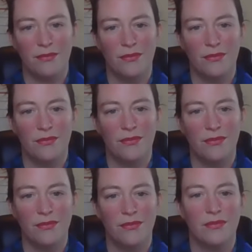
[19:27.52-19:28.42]

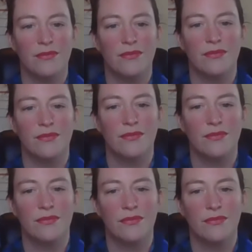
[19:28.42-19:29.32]

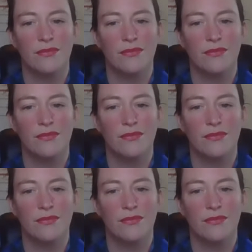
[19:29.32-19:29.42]
[no speech]